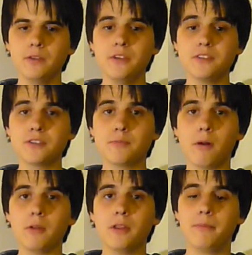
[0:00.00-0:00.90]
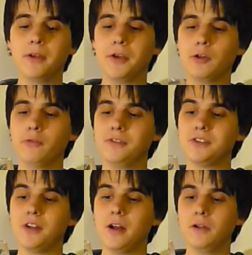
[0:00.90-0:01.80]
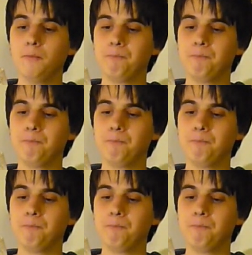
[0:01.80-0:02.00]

This is probably the pinnacle of this style.